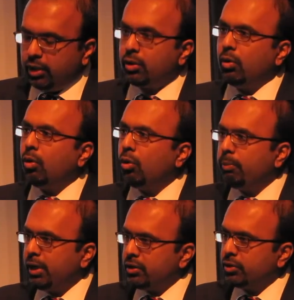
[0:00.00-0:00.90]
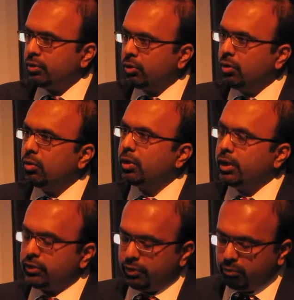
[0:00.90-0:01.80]
The whole patient goal
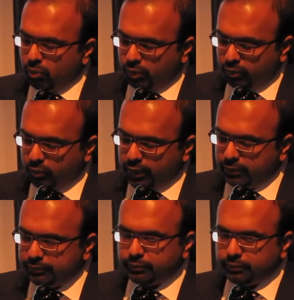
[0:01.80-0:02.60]
is an important one.